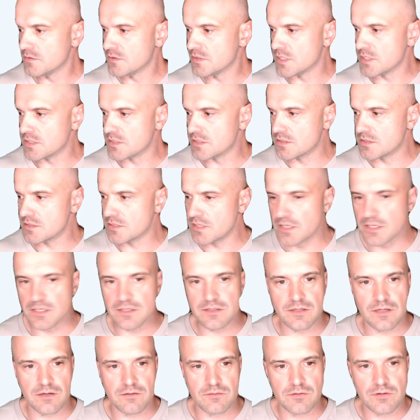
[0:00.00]
Just a
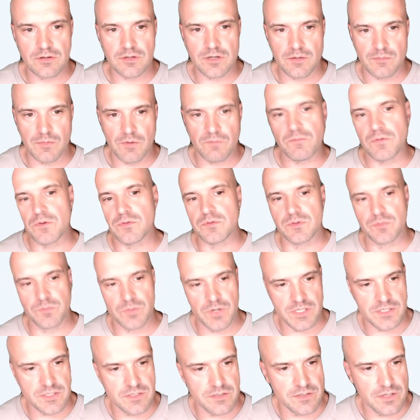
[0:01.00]
second, I will come up with the
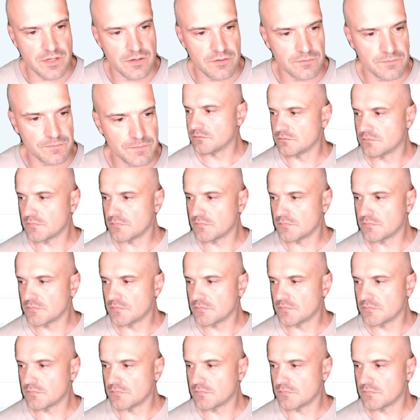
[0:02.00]
prices now.